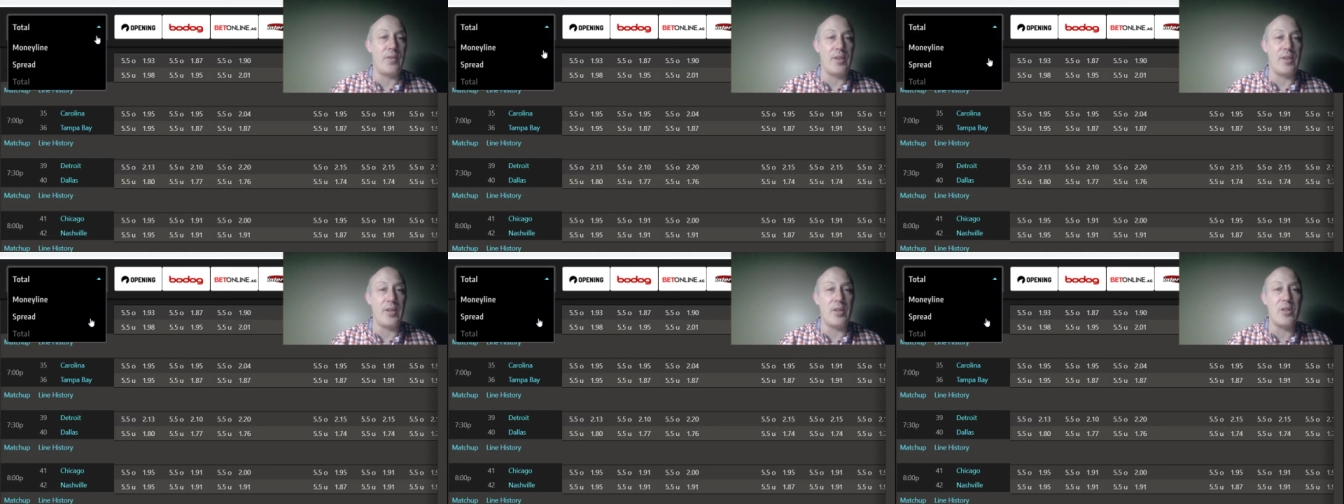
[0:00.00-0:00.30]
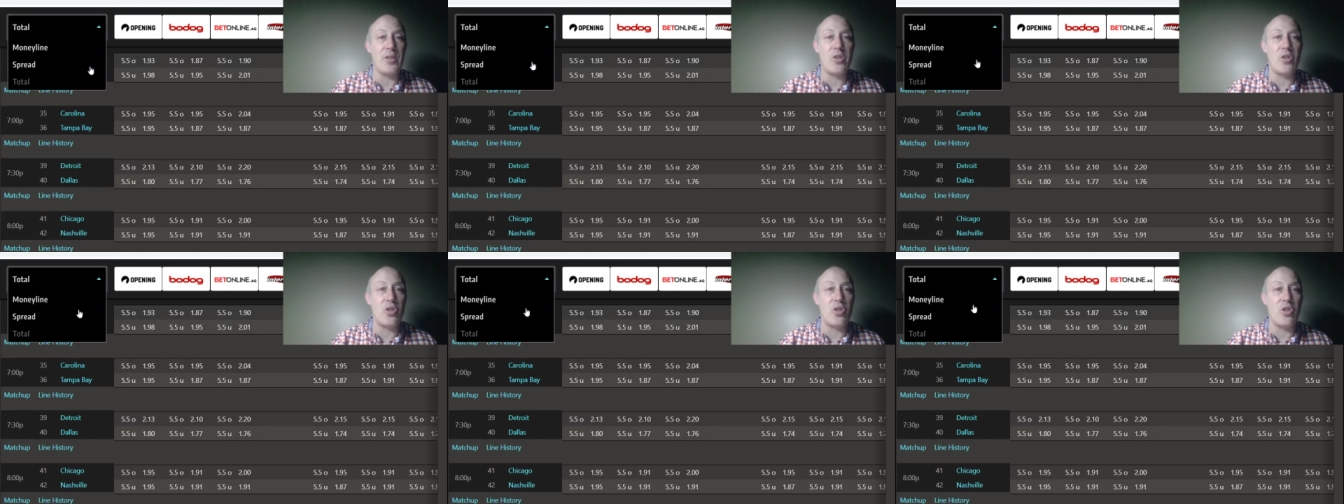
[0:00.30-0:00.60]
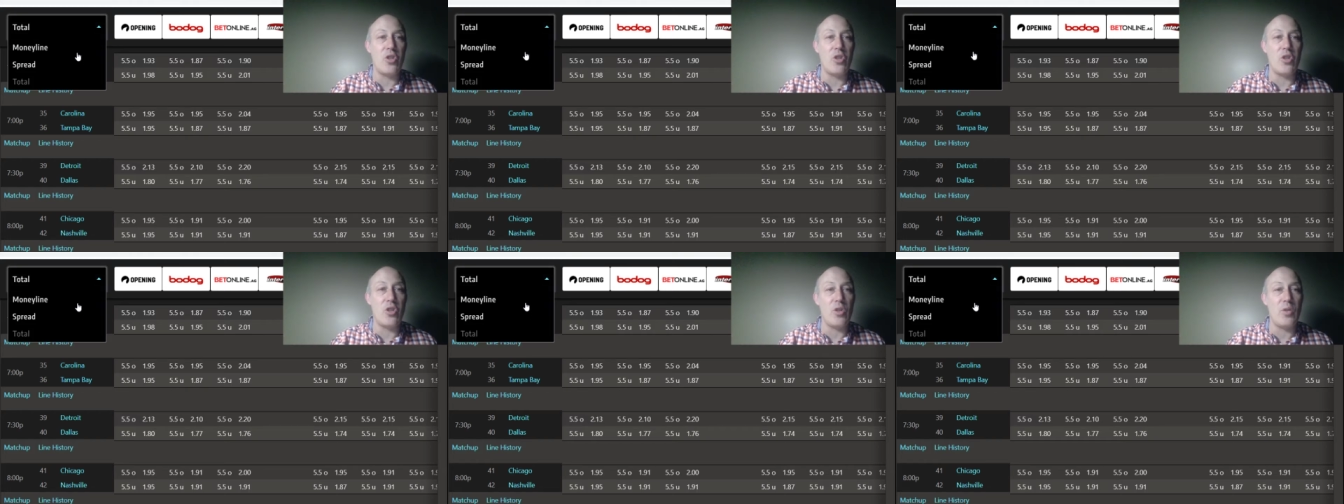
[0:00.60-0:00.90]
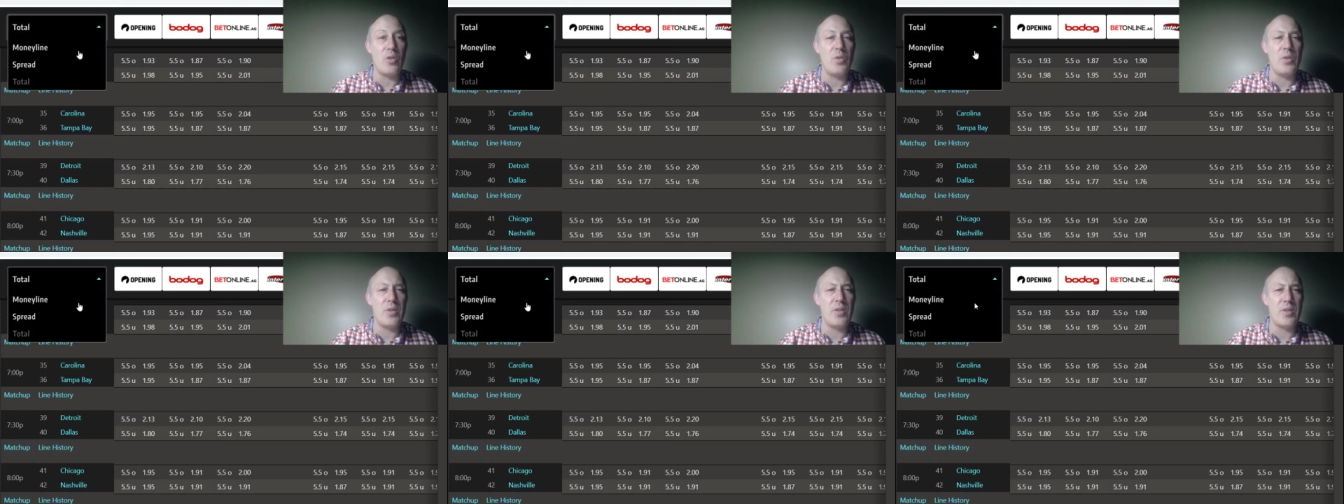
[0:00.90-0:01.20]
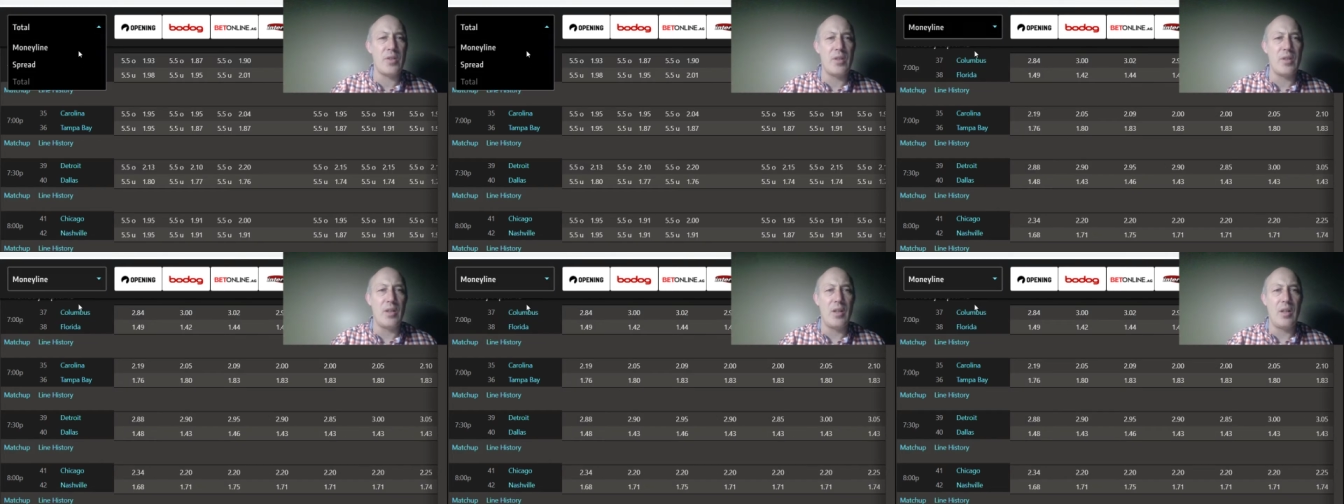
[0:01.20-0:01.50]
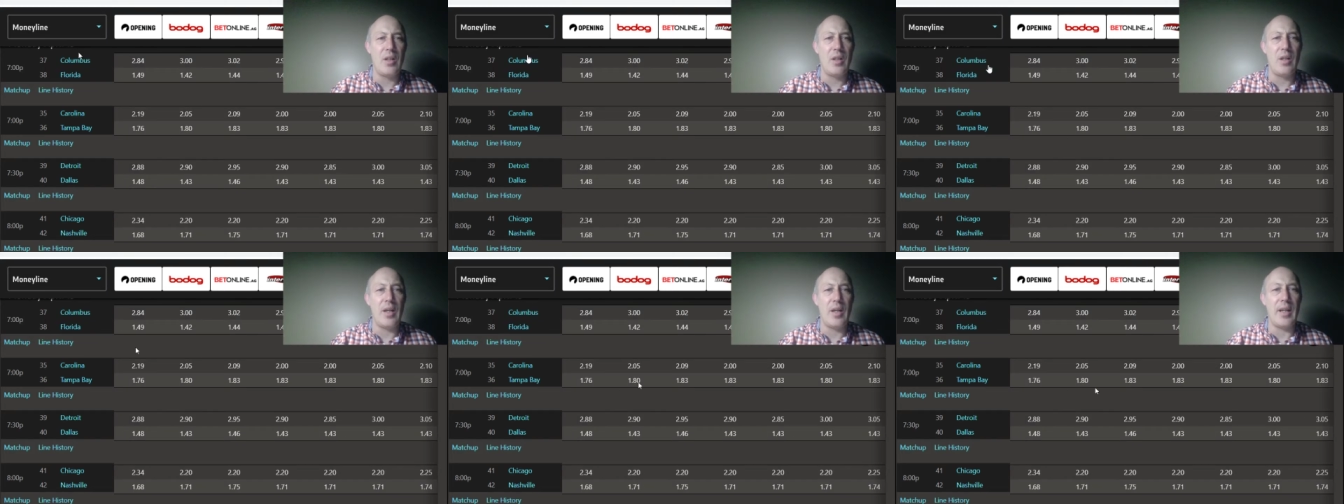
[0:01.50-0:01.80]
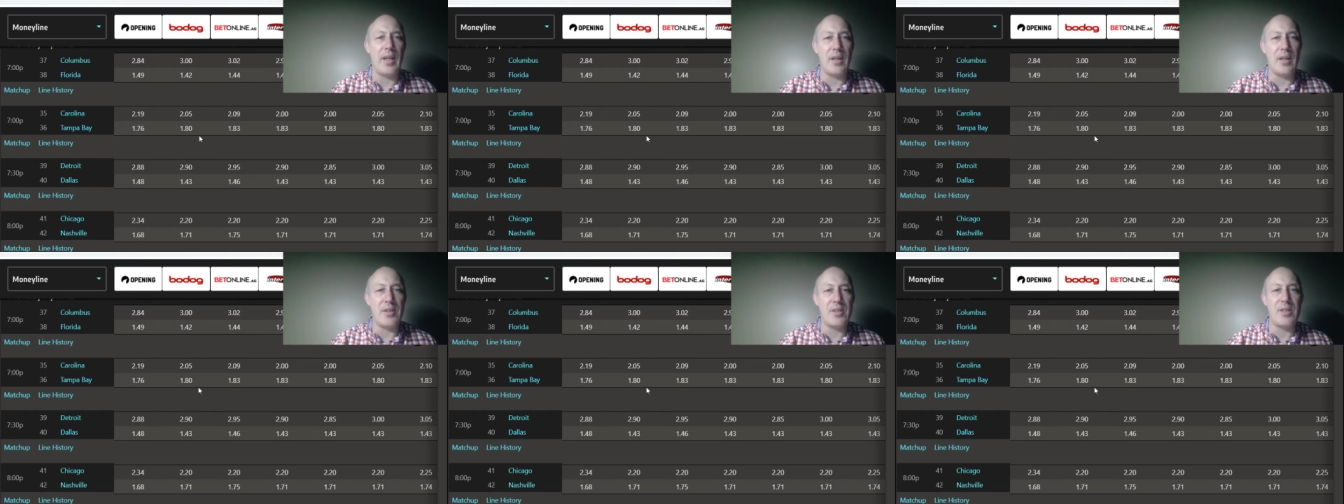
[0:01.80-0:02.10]
this juice
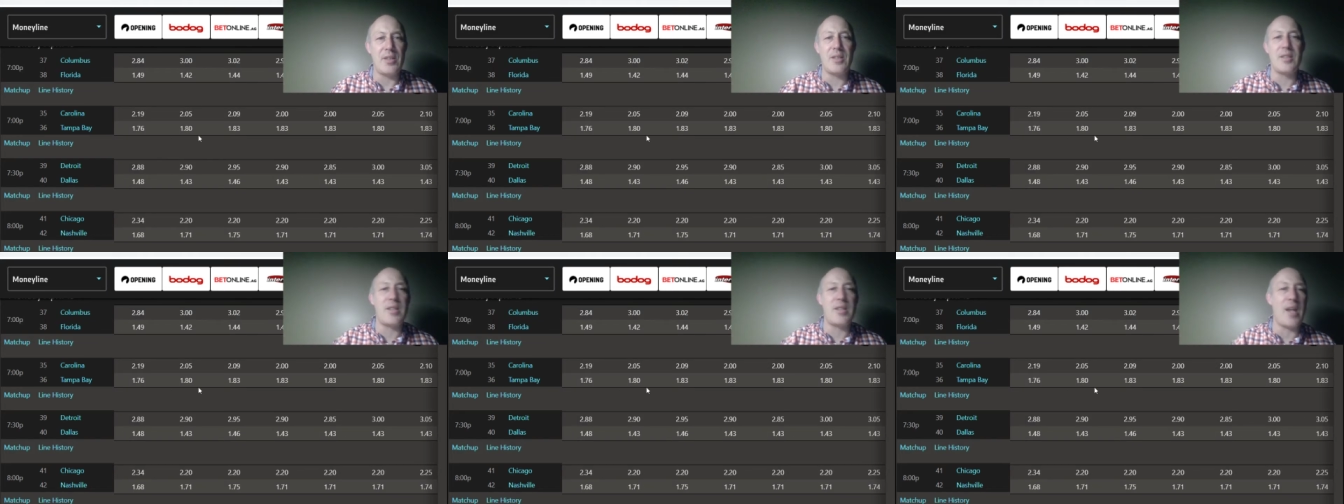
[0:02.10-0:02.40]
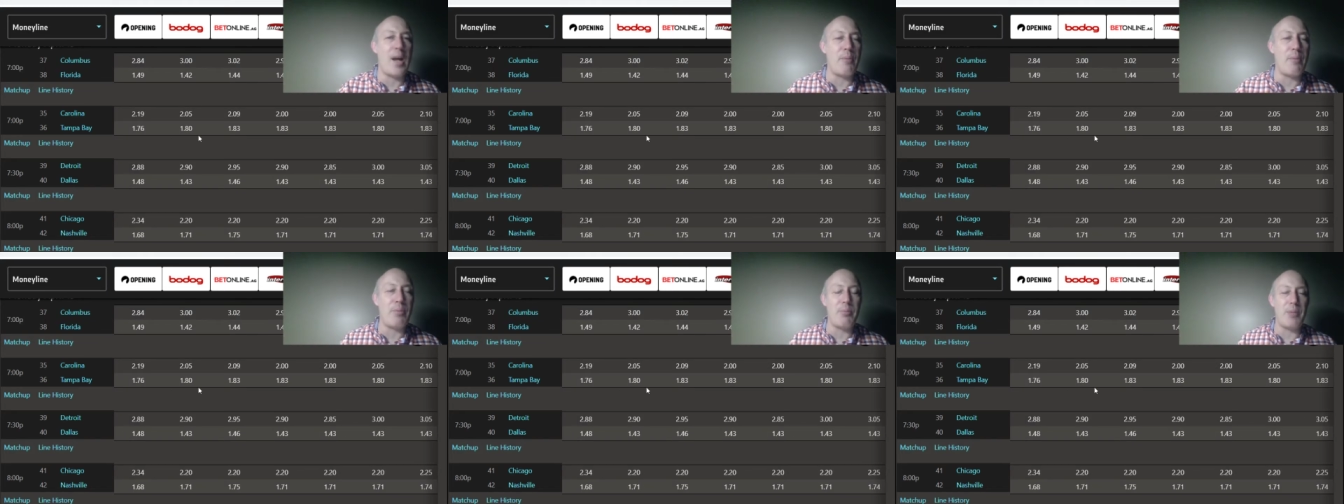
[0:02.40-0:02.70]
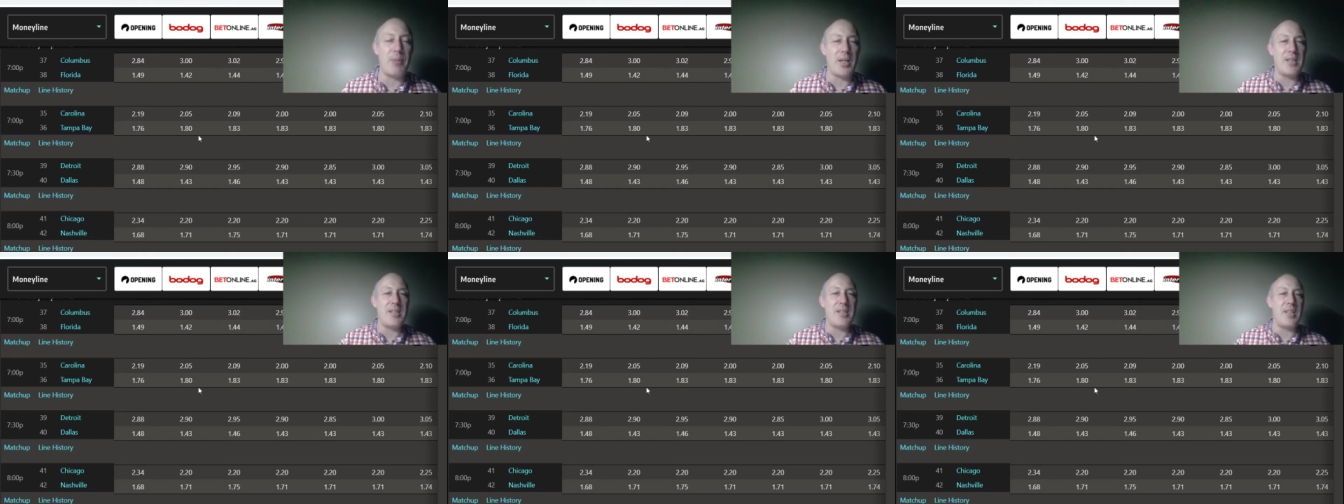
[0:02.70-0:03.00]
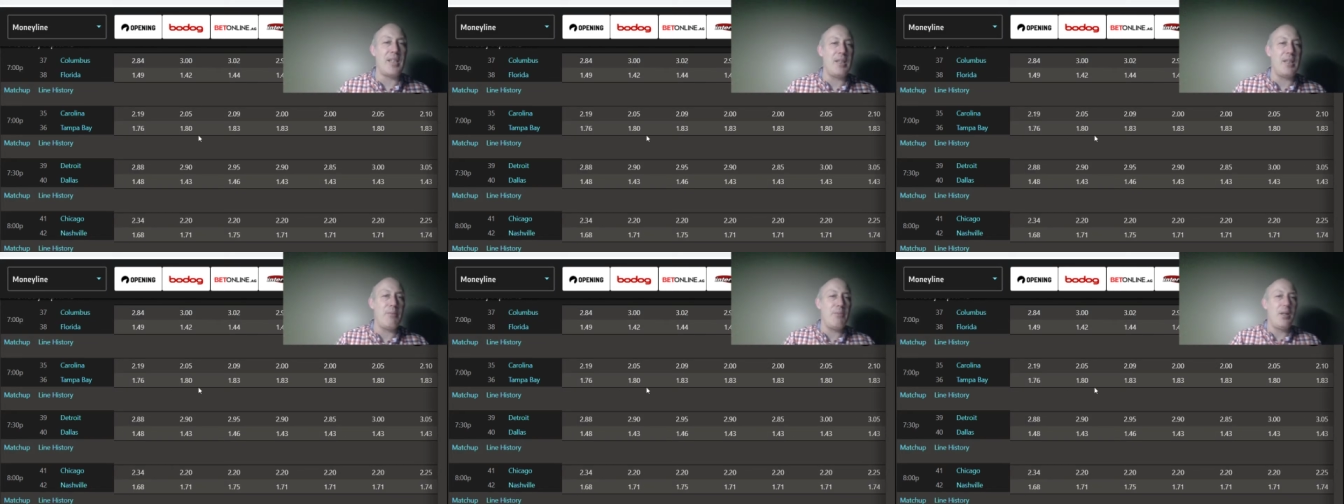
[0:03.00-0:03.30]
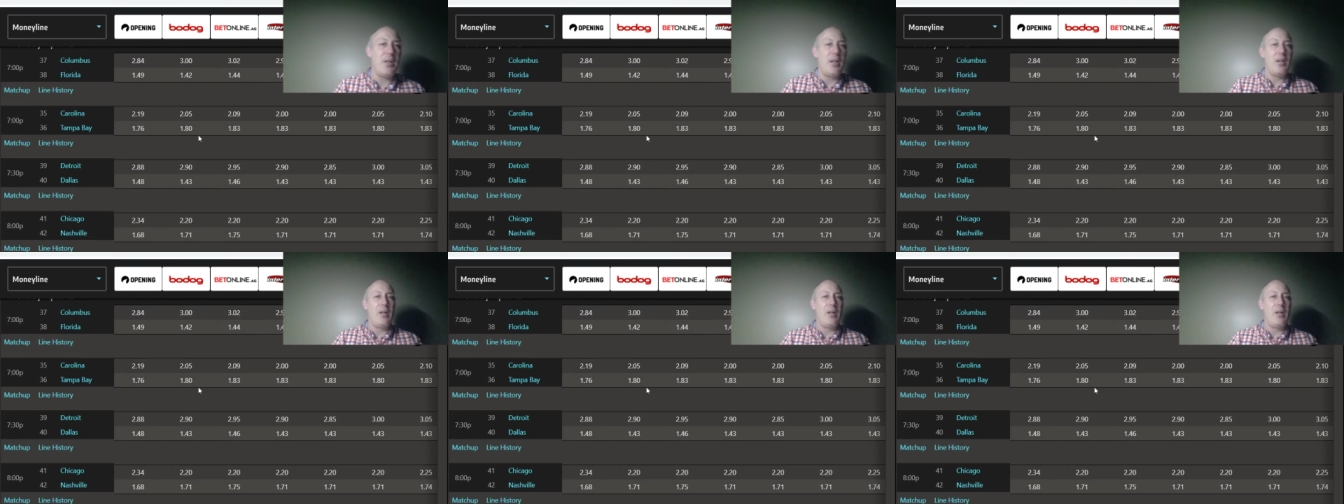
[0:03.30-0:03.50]
against this Tampa Bay team.